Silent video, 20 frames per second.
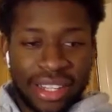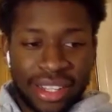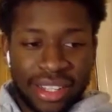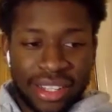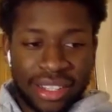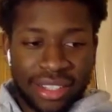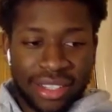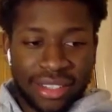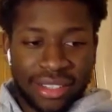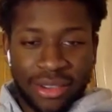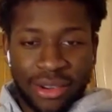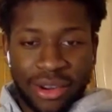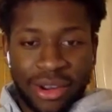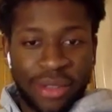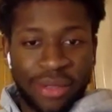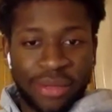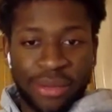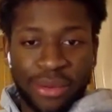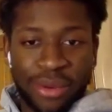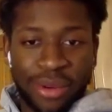like that, or
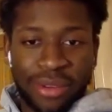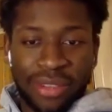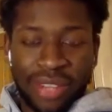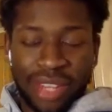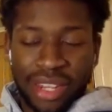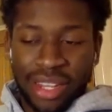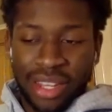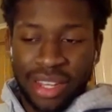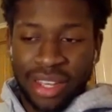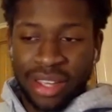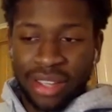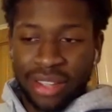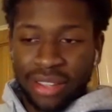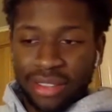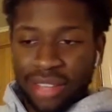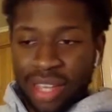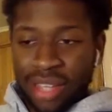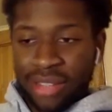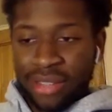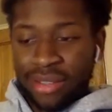I was thought of like that like,
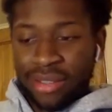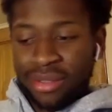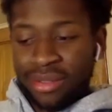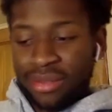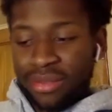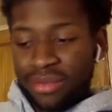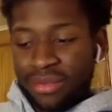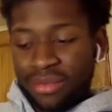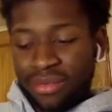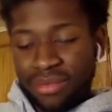at all.